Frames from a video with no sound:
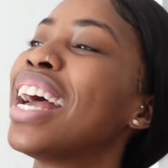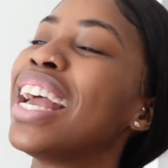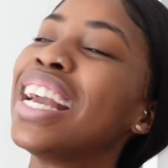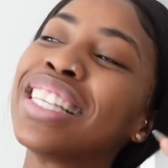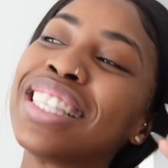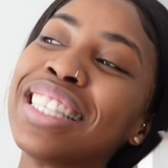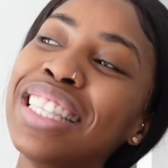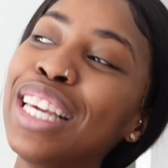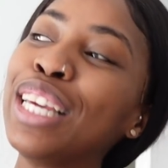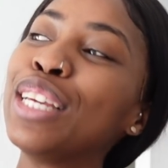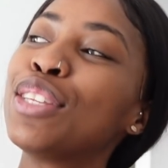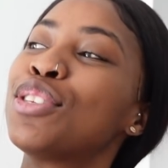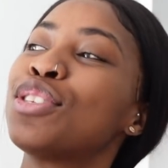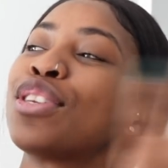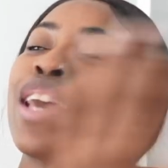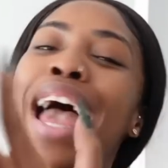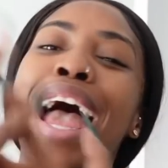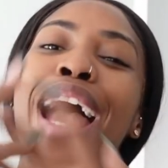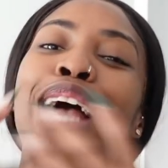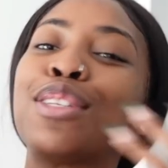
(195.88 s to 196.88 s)
it needs
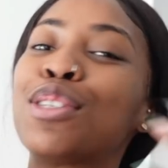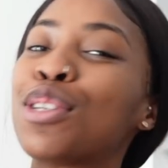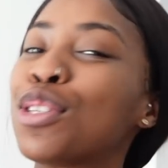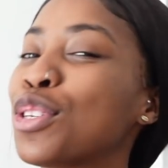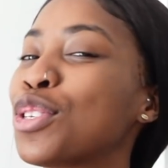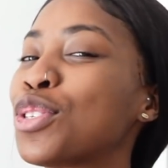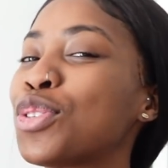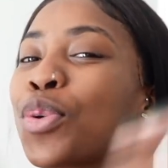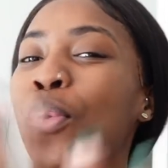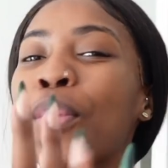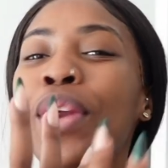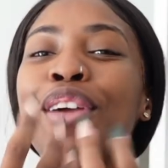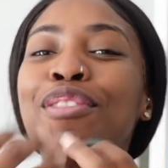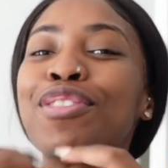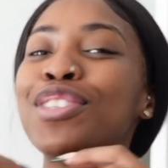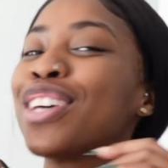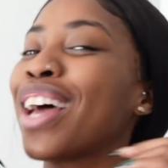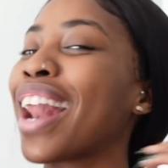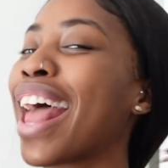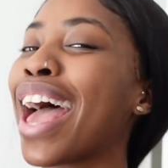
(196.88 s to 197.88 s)
to add to the story. If
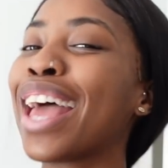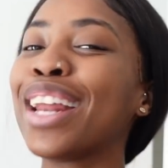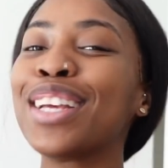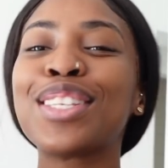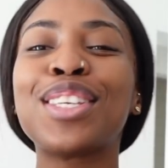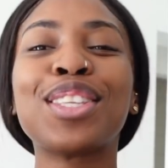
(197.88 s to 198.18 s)
it's not adding